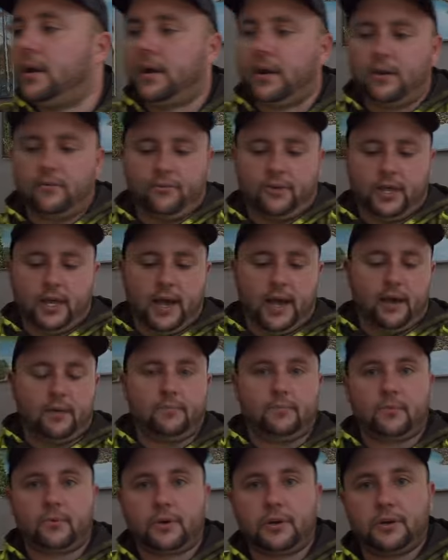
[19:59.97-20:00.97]
And for
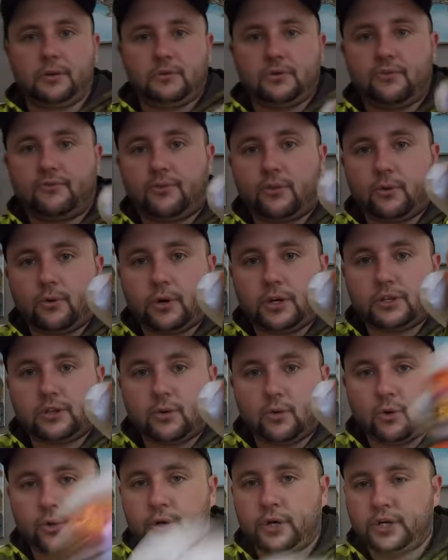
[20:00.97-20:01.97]
that, I'm going to use a
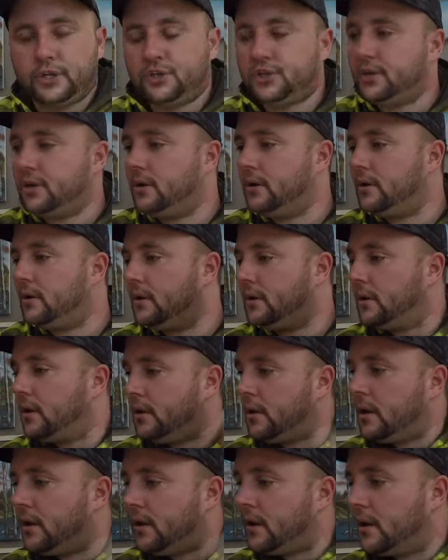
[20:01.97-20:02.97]
fluorescent orange.
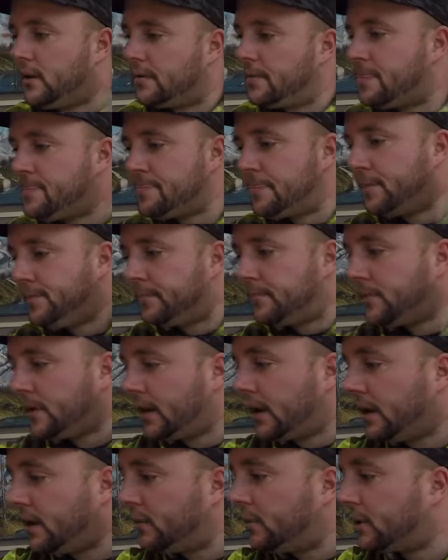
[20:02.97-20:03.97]

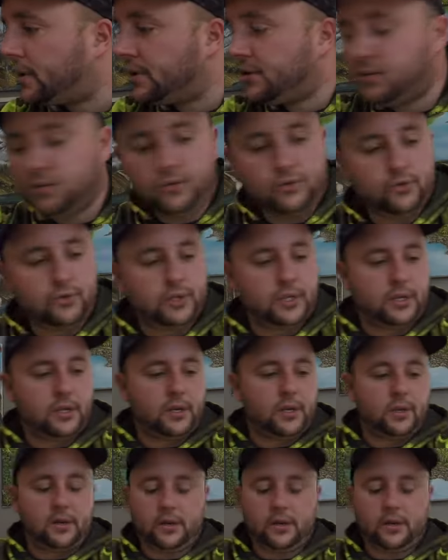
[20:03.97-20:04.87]
And we're going to use